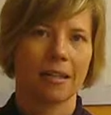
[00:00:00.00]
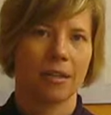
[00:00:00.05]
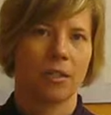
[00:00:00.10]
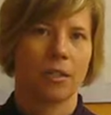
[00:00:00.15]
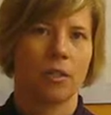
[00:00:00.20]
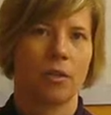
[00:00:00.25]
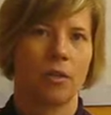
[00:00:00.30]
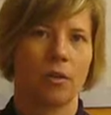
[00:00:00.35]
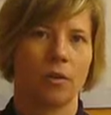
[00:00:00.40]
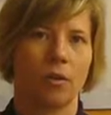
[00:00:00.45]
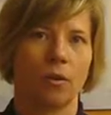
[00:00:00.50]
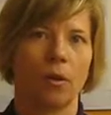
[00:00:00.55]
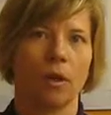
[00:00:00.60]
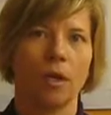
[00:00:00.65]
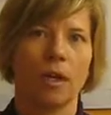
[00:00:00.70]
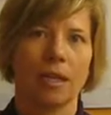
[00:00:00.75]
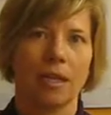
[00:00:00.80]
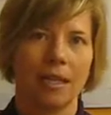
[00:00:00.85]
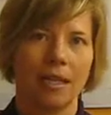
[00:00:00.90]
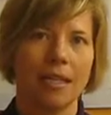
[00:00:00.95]
to do
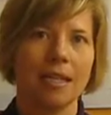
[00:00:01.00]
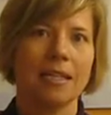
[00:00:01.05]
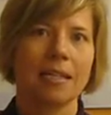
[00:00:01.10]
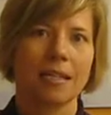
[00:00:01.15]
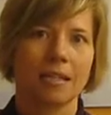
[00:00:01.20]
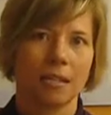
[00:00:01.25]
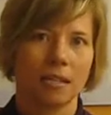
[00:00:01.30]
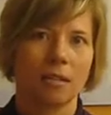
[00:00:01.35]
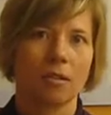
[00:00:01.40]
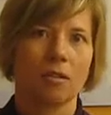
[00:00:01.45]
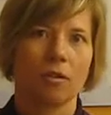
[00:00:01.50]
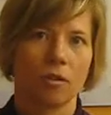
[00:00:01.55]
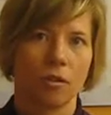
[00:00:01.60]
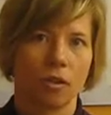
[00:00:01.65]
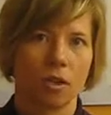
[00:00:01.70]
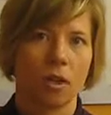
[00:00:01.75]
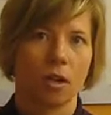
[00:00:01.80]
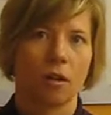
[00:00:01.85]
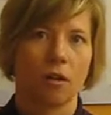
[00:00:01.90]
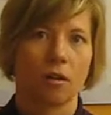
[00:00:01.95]
is to
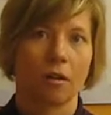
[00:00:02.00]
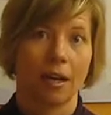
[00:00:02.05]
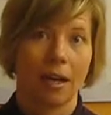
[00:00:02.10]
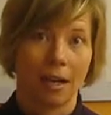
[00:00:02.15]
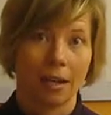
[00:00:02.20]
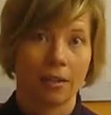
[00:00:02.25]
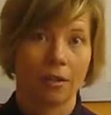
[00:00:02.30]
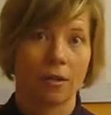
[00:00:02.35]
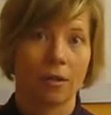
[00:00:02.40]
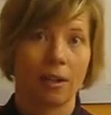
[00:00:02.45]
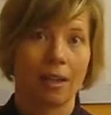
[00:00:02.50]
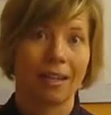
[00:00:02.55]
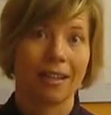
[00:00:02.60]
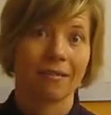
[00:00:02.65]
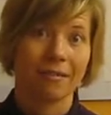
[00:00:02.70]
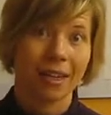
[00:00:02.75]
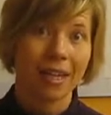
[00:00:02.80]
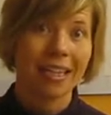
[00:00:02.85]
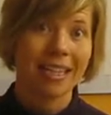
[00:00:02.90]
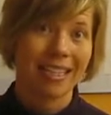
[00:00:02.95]
start actually the
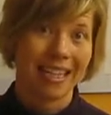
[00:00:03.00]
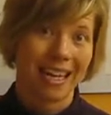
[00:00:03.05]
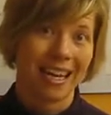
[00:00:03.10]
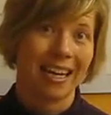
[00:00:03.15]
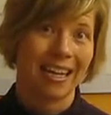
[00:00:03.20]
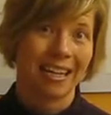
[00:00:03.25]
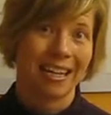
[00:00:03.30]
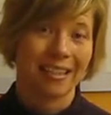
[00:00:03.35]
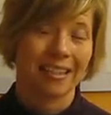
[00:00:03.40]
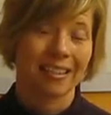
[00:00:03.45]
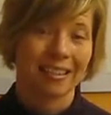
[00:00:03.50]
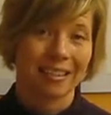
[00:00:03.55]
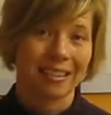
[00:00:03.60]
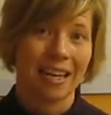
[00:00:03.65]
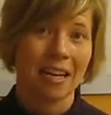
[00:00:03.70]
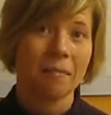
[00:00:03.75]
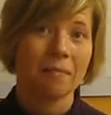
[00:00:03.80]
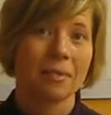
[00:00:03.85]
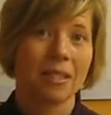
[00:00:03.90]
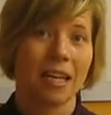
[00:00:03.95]
very
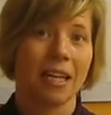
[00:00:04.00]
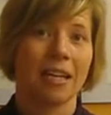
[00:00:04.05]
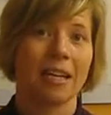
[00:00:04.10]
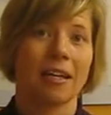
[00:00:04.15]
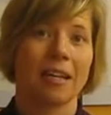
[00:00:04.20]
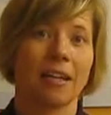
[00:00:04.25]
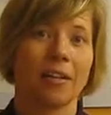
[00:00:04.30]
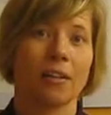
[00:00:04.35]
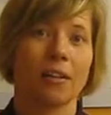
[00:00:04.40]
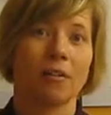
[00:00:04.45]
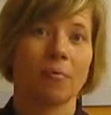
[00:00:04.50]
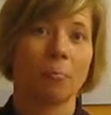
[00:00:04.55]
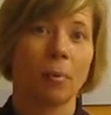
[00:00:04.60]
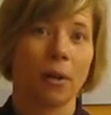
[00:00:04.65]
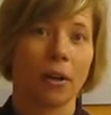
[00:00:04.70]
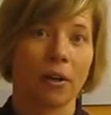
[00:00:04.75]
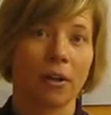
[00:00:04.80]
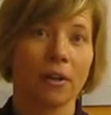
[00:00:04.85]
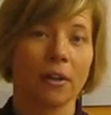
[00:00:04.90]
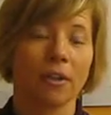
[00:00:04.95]
same day that you give
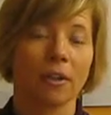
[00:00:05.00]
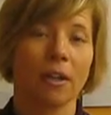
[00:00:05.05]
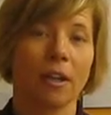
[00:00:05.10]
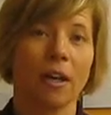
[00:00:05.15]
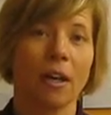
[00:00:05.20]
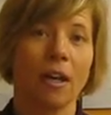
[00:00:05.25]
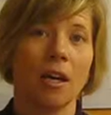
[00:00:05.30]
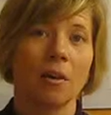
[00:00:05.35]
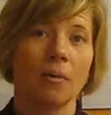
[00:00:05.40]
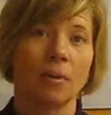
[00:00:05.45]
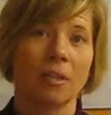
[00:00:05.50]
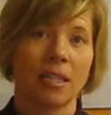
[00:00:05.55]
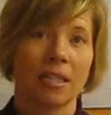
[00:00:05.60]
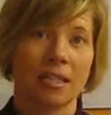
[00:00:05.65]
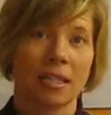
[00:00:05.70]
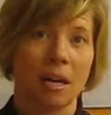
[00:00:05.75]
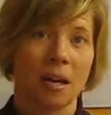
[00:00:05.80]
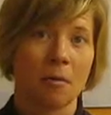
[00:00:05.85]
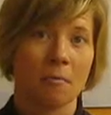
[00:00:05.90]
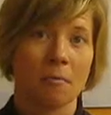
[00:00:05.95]
birth, with
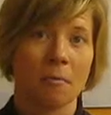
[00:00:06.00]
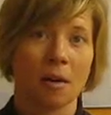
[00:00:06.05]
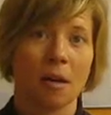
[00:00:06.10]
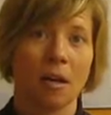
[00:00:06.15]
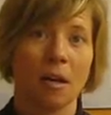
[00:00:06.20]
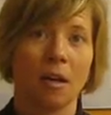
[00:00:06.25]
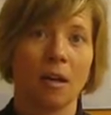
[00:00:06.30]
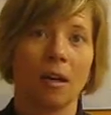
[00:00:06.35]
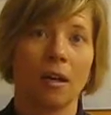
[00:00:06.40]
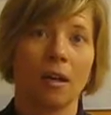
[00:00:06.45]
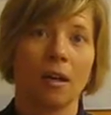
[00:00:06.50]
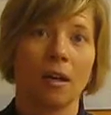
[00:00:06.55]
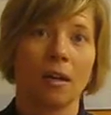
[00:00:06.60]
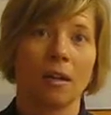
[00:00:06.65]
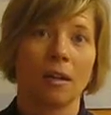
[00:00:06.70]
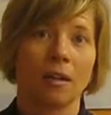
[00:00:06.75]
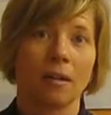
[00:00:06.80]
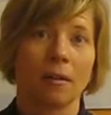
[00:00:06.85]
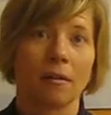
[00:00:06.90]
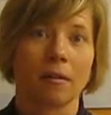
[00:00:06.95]
some
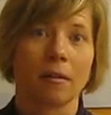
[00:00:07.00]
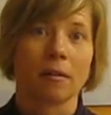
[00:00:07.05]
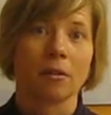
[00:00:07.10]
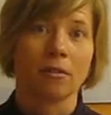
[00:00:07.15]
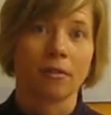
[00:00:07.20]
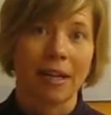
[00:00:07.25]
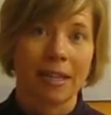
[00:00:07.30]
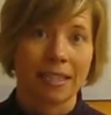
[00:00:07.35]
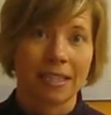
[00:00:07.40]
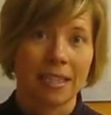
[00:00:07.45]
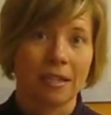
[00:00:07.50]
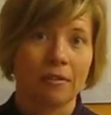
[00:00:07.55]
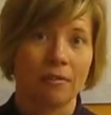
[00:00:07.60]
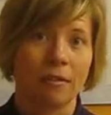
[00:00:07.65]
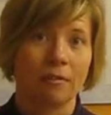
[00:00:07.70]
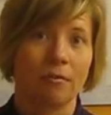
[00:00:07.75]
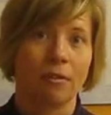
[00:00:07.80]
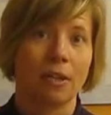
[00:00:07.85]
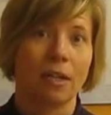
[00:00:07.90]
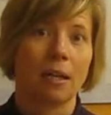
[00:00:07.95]
corrective
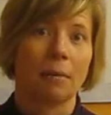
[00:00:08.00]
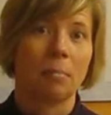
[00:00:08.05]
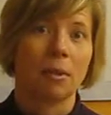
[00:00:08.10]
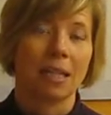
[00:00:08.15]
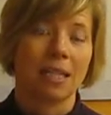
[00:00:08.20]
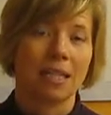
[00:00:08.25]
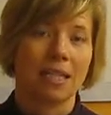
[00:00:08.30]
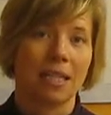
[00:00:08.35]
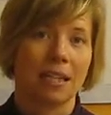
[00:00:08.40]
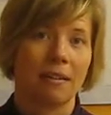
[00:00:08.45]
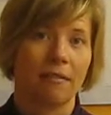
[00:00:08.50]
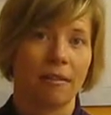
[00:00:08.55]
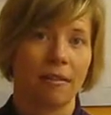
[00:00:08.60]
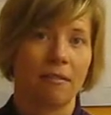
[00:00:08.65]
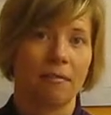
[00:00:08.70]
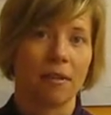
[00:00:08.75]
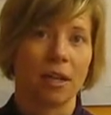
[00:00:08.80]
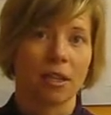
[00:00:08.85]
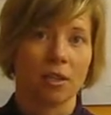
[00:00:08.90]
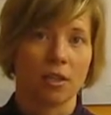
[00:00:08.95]
and rehabilitative
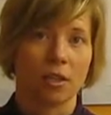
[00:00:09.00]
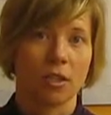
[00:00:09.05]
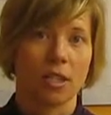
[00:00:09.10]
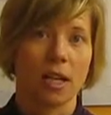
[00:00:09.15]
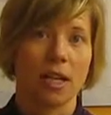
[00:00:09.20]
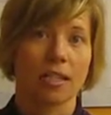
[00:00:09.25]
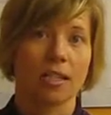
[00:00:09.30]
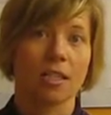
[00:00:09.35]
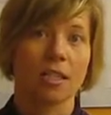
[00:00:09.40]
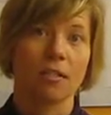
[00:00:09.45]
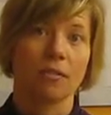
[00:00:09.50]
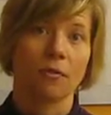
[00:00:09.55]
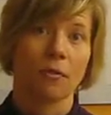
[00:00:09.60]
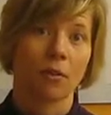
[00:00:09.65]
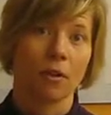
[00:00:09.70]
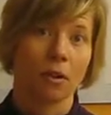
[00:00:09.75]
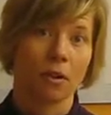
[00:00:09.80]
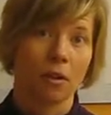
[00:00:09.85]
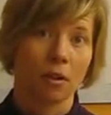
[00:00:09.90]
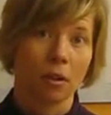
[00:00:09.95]
exercises for
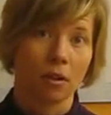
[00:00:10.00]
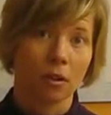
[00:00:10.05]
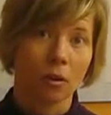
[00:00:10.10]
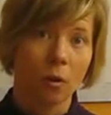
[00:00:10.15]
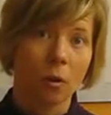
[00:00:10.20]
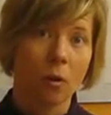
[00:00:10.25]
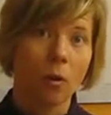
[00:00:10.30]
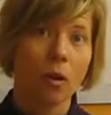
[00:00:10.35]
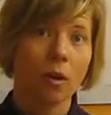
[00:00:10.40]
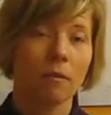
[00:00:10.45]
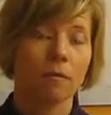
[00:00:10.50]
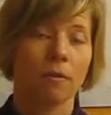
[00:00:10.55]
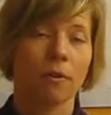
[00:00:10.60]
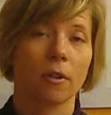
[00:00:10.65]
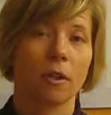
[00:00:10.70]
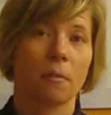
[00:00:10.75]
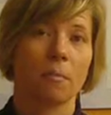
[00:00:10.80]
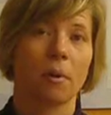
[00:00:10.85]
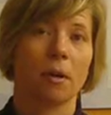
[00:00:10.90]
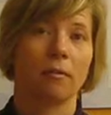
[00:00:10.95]
the core and for
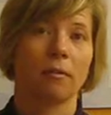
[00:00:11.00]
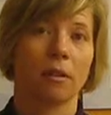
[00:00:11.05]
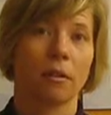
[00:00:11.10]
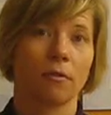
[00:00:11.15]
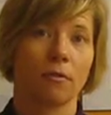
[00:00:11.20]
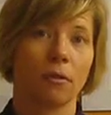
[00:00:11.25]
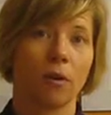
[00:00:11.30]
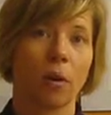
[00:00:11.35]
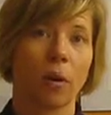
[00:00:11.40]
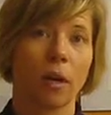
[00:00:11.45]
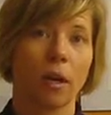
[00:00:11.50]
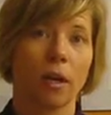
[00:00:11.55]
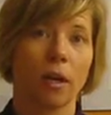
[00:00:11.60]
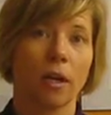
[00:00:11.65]
the pelvic floor.